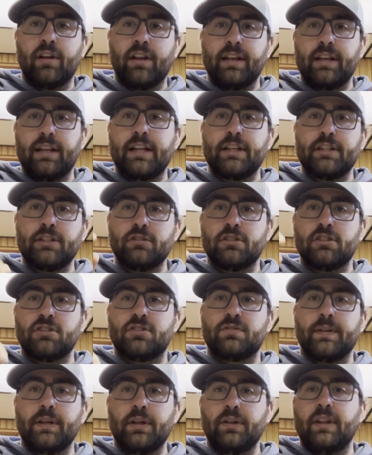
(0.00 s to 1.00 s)
and then you just
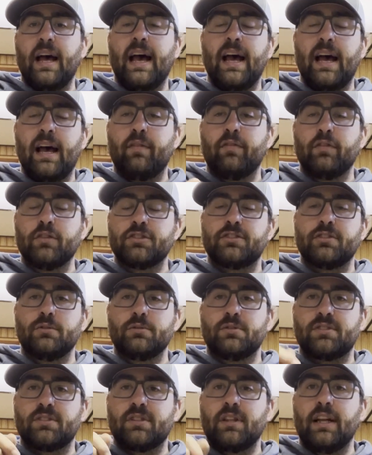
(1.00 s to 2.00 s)
feel the ever so
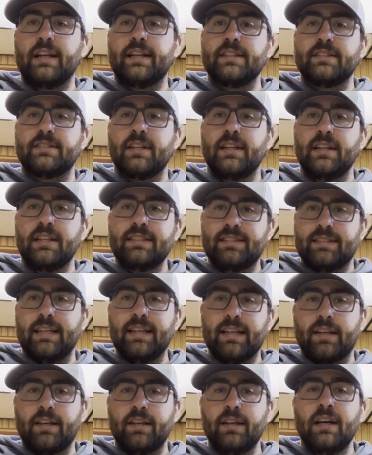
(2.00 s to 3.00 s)
slightest
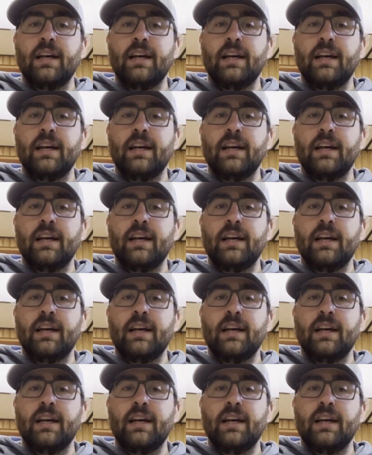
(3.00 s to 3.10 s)
tick.